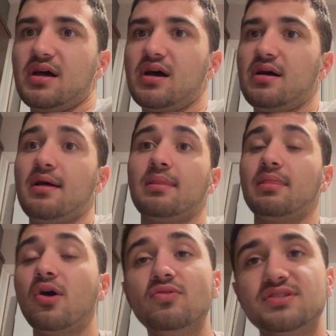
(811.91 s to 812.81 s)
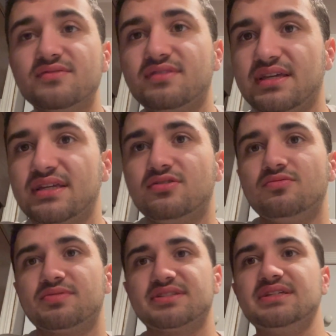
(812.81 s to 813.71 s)
Loads of legal
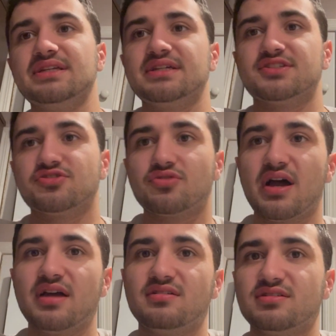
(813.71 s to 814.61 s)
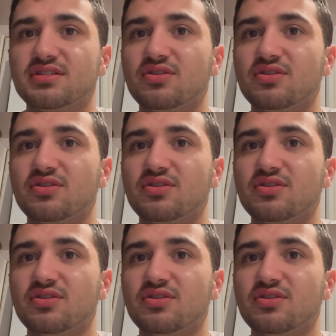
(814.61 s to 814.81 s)
proceedings and trials